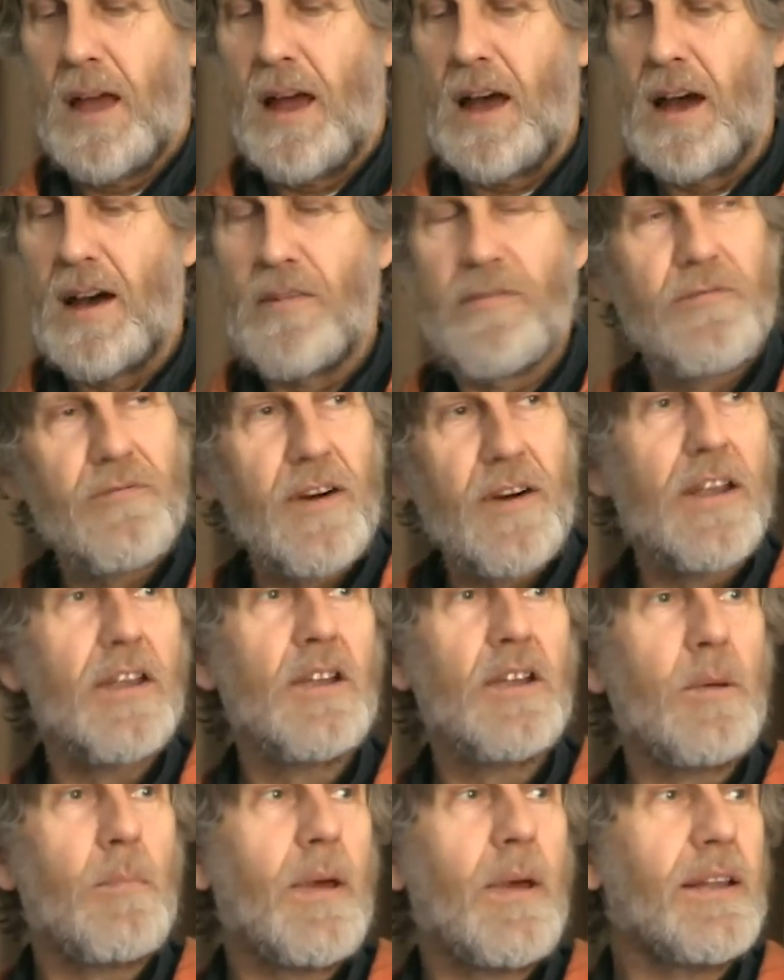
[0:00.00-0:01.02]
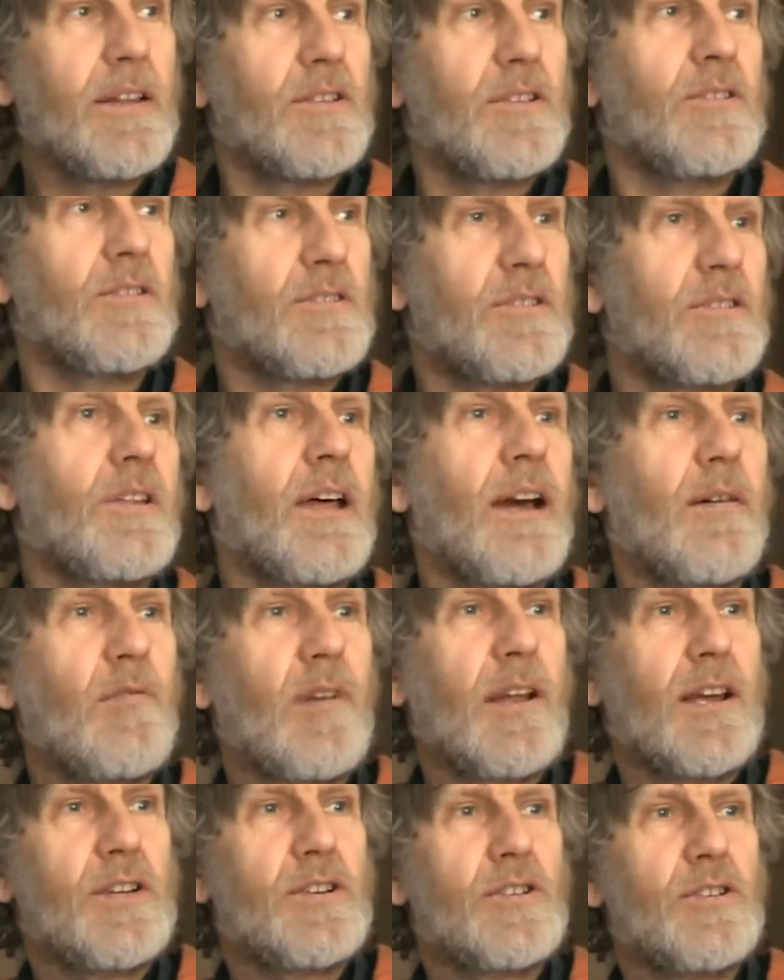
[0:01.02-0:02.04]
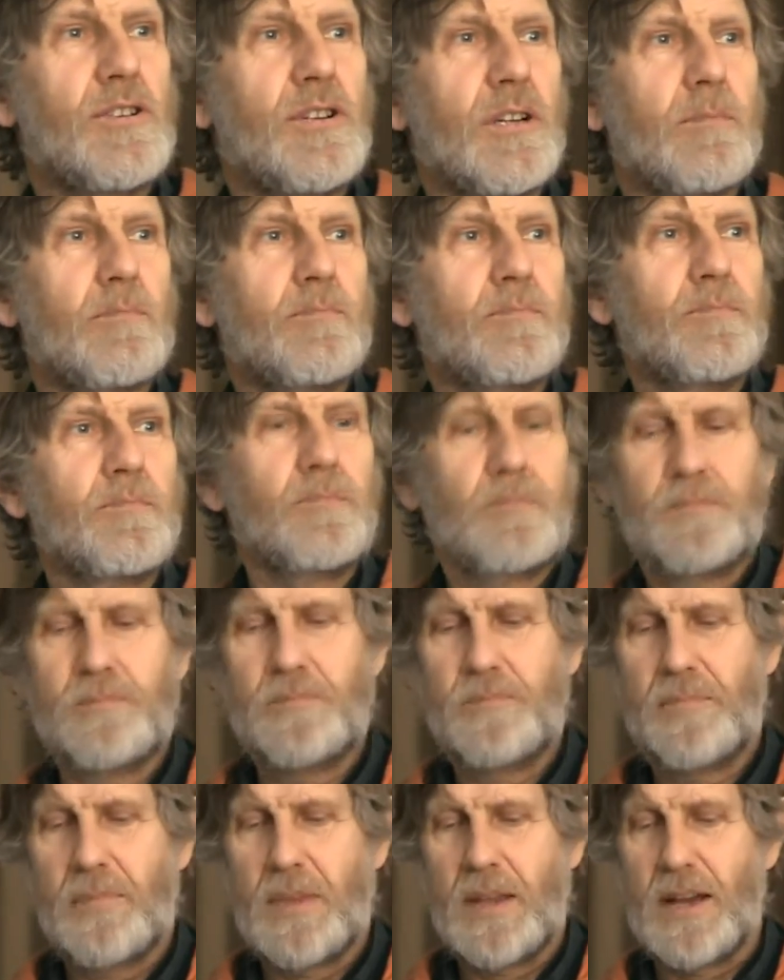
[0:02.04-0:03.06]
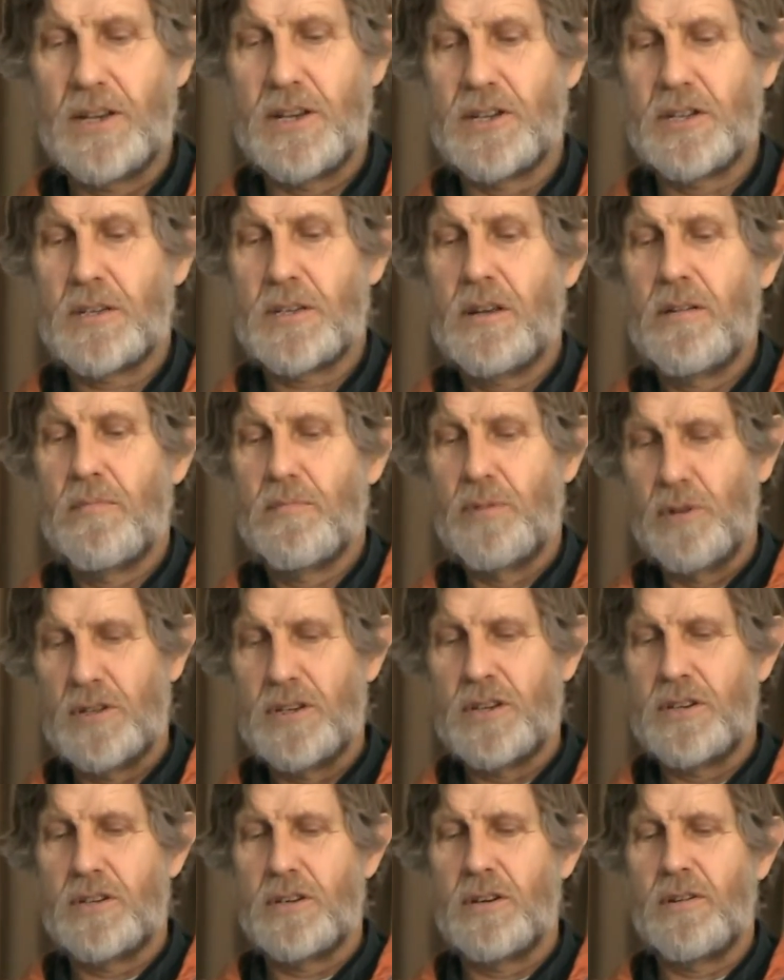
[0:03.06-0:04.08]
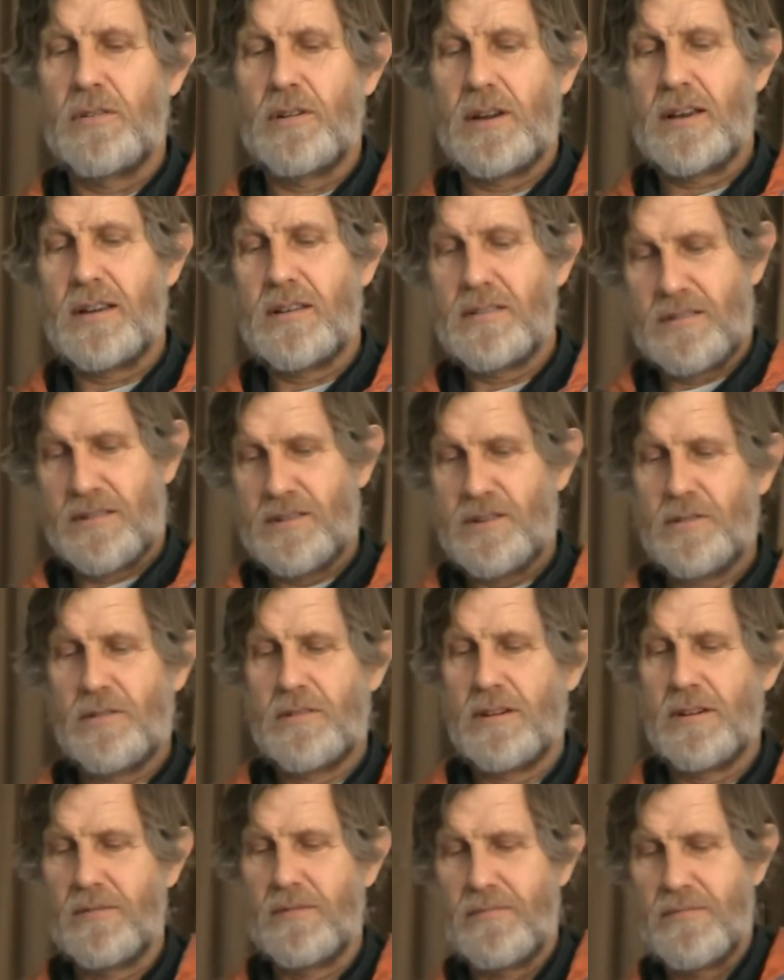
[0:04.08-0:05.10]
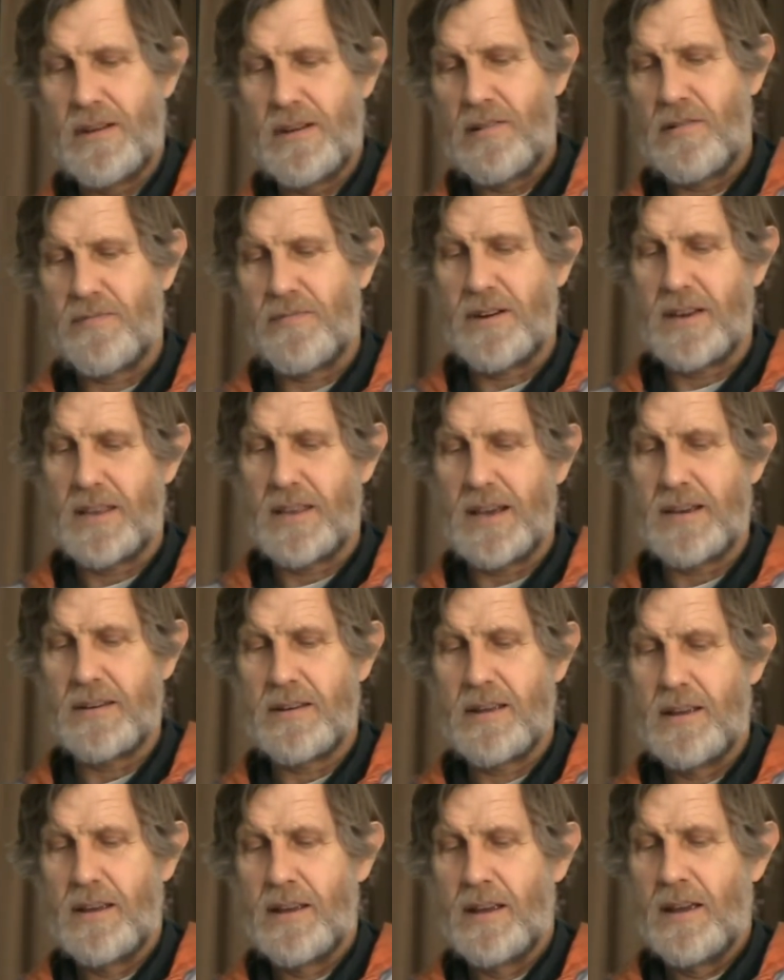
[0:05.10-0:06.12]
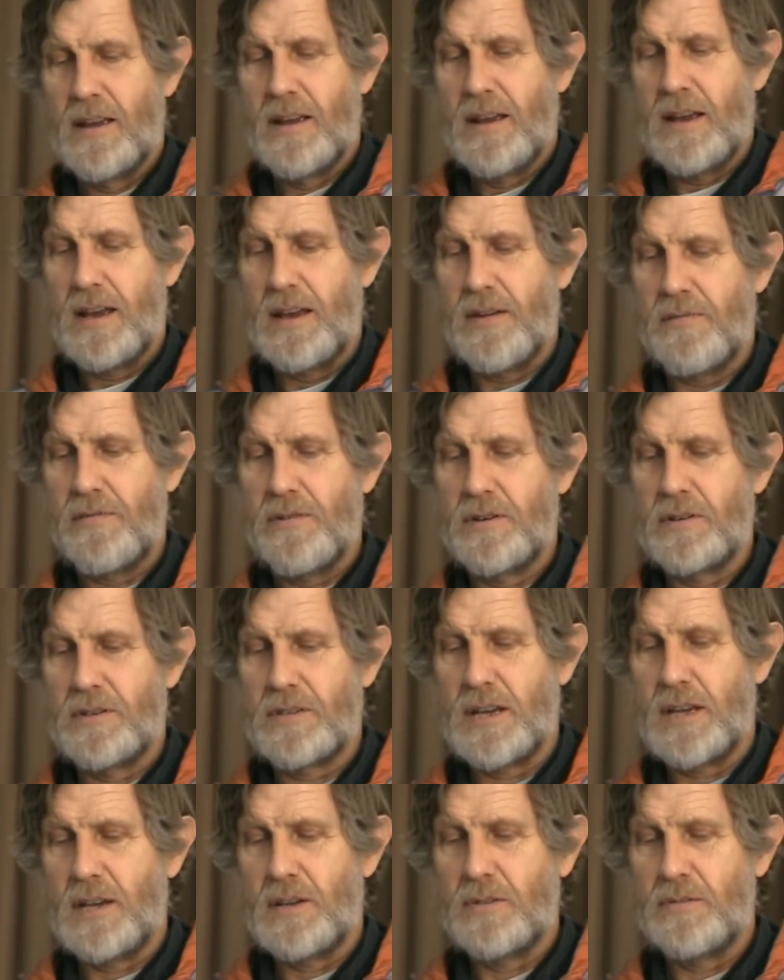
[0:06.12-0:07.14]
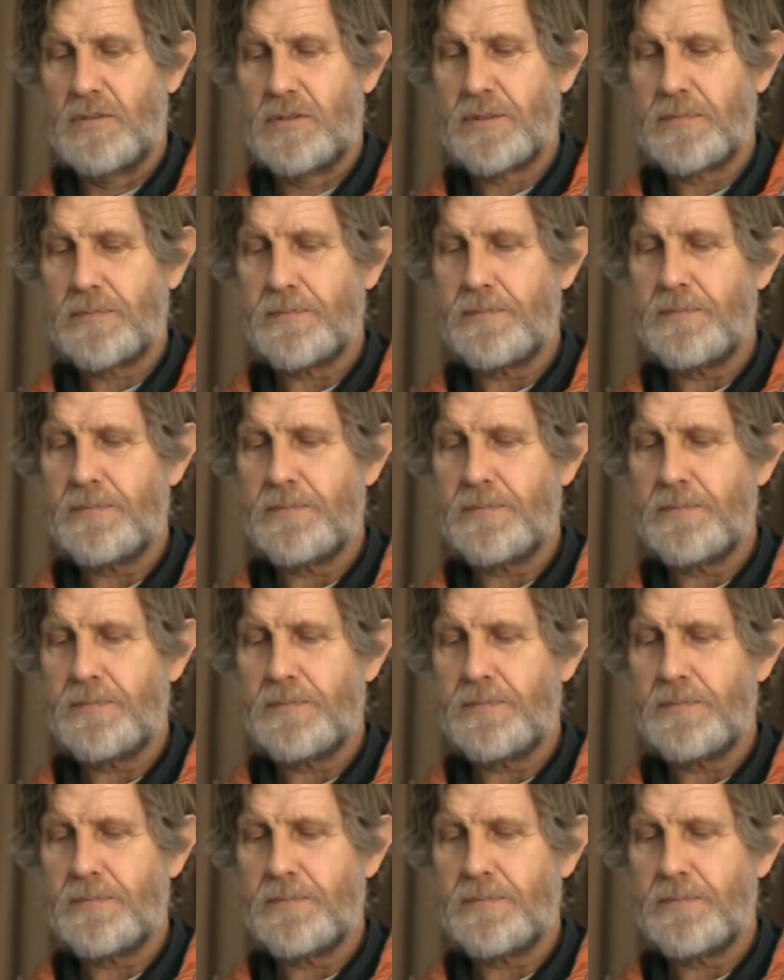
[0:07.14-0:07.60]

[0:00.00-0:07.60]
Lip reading: are fundamental to that relationship. I just put it to you, and you can verify that for yourselves.